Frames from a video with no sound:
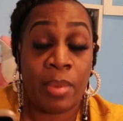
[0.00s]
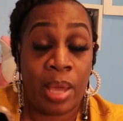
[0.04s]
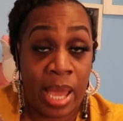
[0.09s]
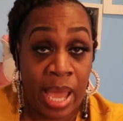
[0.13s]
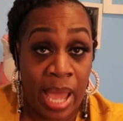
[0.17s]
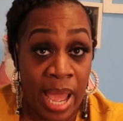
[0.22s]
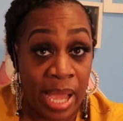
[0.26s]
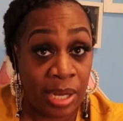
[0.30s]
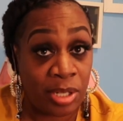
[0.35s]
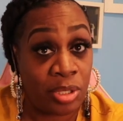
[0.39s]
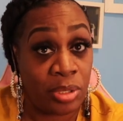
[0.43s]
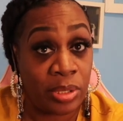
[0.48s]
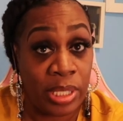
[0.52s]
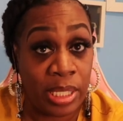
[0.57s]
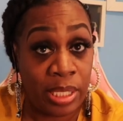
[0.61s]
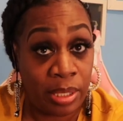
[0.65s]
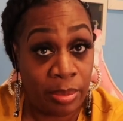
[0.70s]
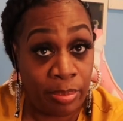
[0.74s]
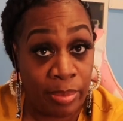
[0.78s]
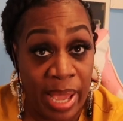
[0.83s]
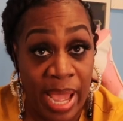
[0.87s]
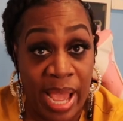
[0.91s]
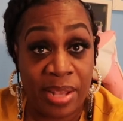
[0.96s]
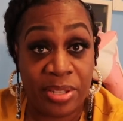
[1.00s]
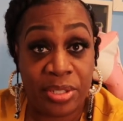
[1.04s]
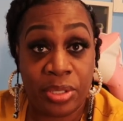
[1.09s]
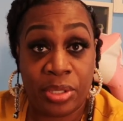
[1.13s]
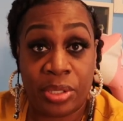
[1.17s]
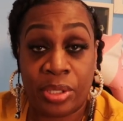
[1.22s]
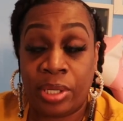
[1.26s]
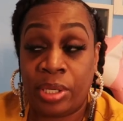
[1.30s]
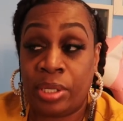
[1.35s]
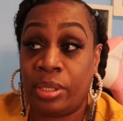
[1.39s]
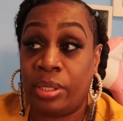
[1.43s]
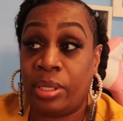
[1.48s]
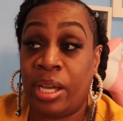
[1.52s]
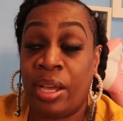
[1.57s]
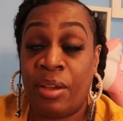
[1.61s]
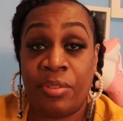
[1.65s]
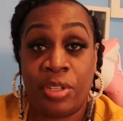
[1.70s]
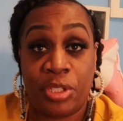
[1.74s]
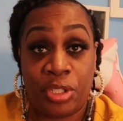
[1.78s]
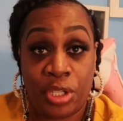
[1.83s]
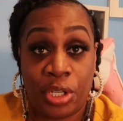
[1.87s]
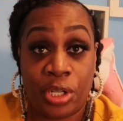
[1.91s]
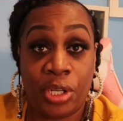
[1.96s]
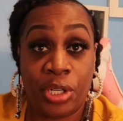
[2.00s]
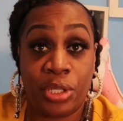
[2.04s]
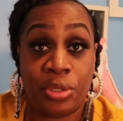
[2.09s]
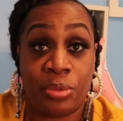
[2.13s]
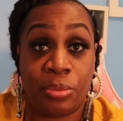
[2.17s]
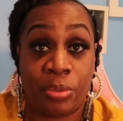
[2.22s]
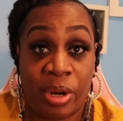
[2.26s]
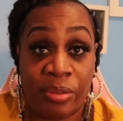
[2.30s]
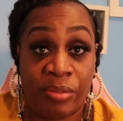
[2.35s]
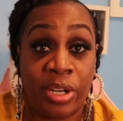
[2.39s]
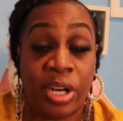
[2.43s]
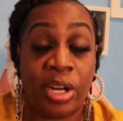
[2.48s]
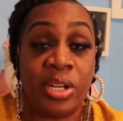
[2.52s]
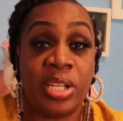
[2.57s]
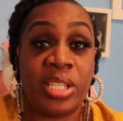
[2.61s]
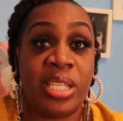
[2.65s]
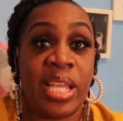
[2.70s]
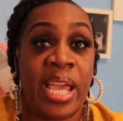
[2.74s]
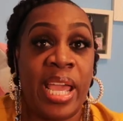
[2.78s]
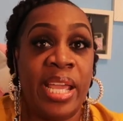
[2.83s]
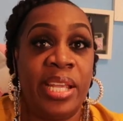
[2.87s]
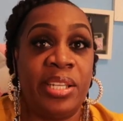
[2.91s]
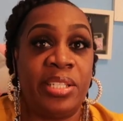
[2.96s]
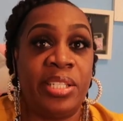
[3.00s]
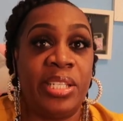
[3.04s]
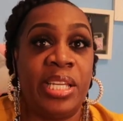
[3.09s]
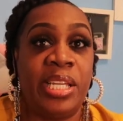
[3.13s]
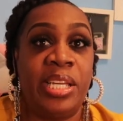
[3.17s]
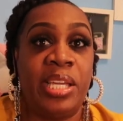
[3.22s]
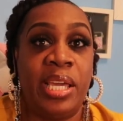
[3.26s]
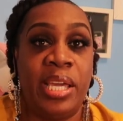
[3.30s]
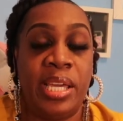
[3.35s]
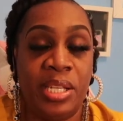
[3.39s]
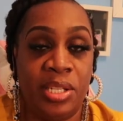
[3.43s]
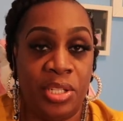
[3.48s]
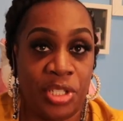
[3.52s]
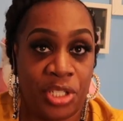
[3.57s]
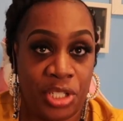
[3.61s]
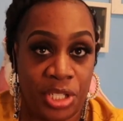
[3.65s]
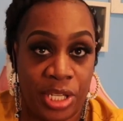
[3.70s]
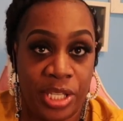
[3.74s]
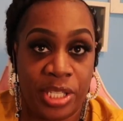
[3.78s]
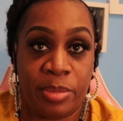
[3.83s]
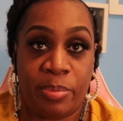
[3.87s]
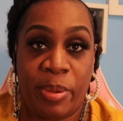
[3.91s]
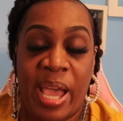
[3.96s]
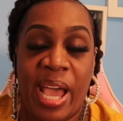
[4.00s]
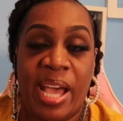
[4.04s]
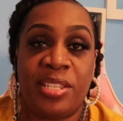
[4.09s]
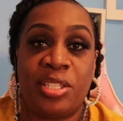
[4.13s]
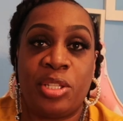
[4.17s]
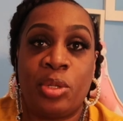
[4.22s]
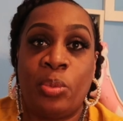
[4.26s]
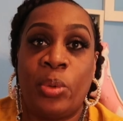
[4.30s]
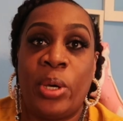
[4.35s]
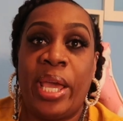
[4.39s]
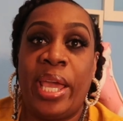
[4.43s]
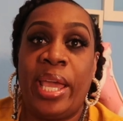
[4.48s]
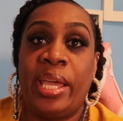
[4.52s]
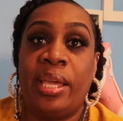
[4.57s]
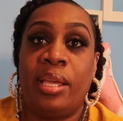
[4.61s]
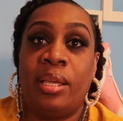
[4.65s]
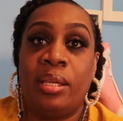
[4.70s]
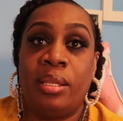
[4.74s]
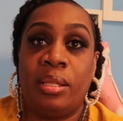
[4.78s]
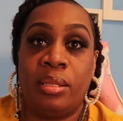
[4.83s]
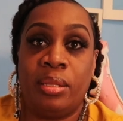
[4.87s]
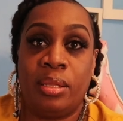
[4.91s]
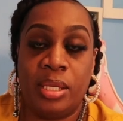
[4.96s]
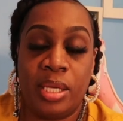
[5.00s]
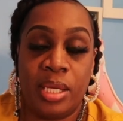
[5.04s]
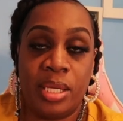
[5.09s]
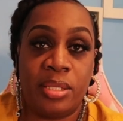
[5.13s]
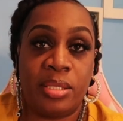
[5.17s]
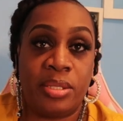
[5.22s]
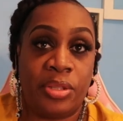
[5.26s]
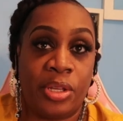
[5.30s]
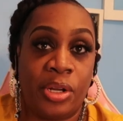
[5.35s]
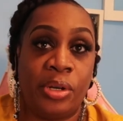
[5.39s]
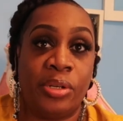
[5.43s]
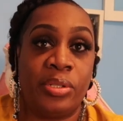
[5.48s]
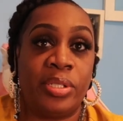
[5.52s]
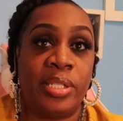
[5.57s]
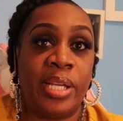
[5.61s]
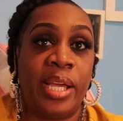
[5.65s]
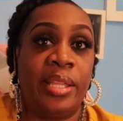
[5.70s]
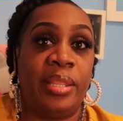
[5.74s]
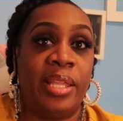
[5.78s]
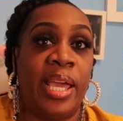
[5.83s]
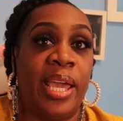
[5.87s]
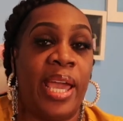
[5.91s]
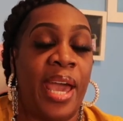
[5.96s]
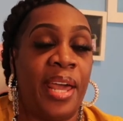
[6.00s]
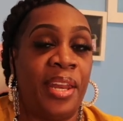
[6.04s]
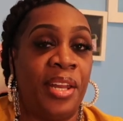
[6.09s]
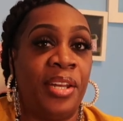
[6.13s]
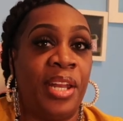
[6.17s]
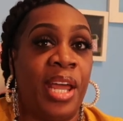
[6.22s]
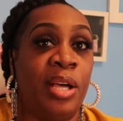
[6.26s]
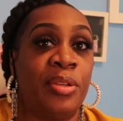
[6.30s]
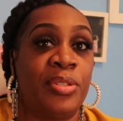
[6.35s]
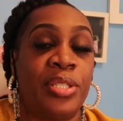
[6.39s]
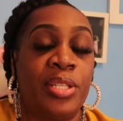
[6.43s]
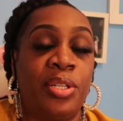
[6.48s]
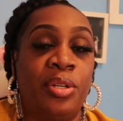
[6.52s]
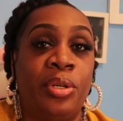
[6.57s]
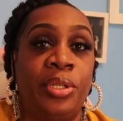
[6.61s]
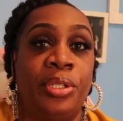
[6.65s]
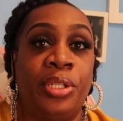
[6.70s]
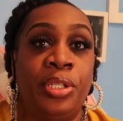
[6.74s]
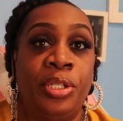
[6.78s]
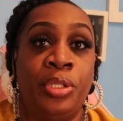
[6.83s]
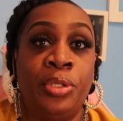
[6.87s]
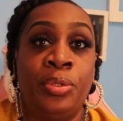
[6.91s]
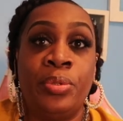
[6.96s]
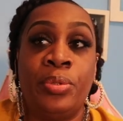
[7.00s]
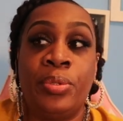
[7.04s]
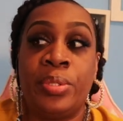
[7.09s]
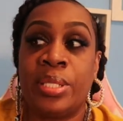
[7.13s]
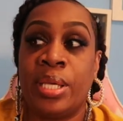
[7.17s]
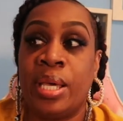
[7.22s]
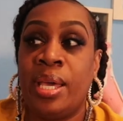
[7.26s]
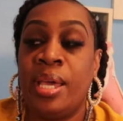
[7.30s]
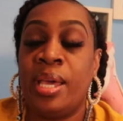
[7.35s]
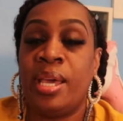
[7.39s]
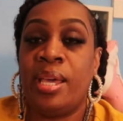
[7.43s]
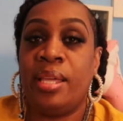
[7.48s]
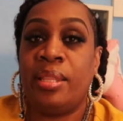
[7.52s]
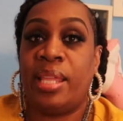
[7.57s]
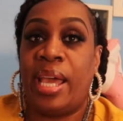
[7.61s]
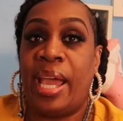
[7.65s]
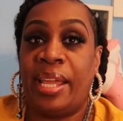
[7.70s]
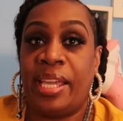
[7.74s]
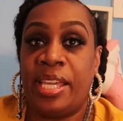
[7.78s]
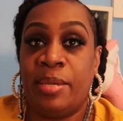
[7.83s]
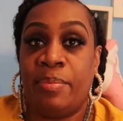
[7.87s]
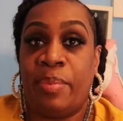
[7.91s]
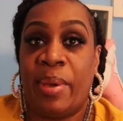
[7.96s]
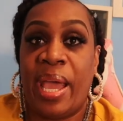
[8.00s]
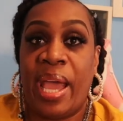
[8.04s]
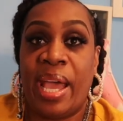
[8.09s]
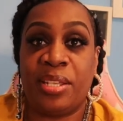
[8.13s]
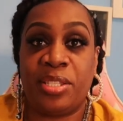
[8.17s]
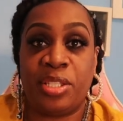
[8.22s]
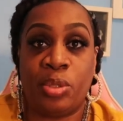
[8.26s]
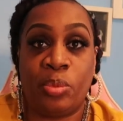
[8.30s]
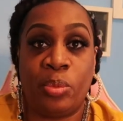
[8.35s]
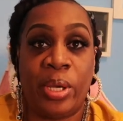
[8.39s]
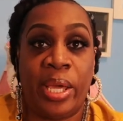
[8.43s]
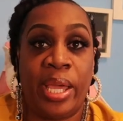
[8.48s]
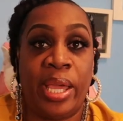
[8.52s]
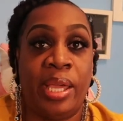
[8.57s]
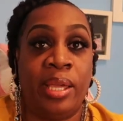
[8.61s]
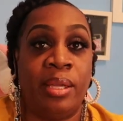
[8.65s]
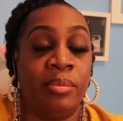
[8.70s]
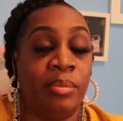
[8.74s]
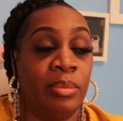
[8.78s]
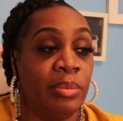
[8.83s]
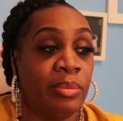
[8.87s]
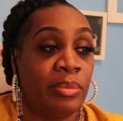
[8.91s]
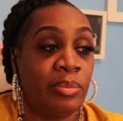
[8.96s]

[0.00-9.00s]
Actually, the pastor of the church, Reverend Ernest Angley, he just passed away this Thursday. They had announced it on the news that he passed away.